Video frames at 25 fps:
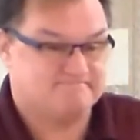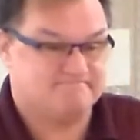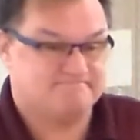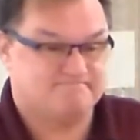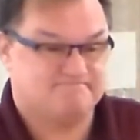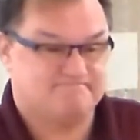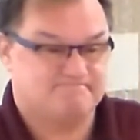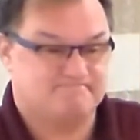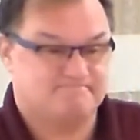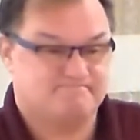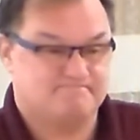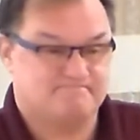
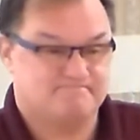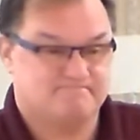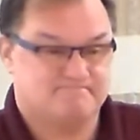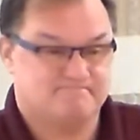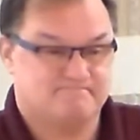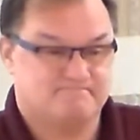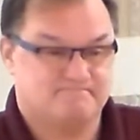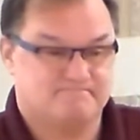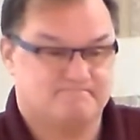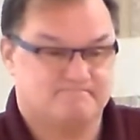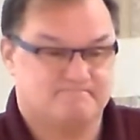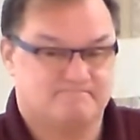
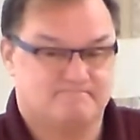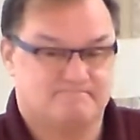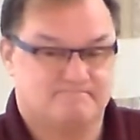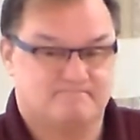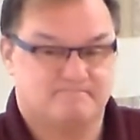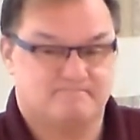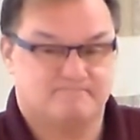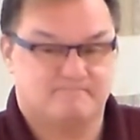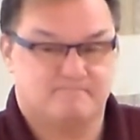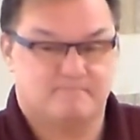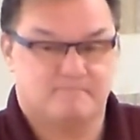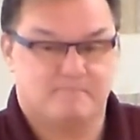
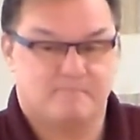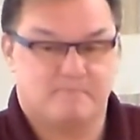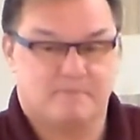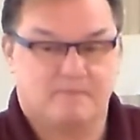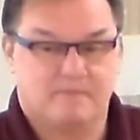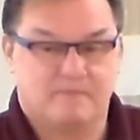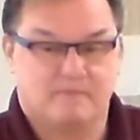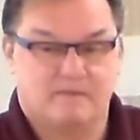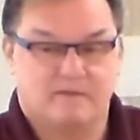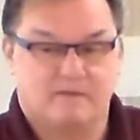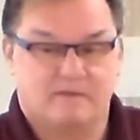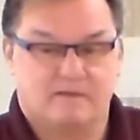
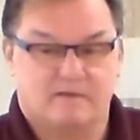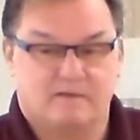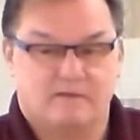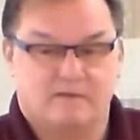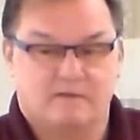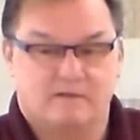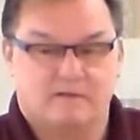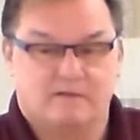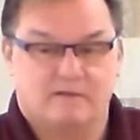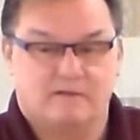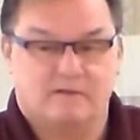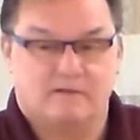
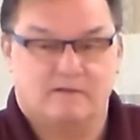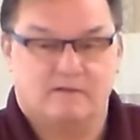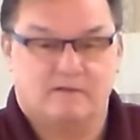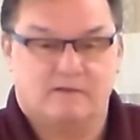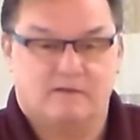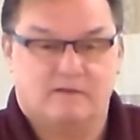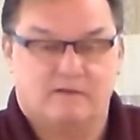Nothing is said.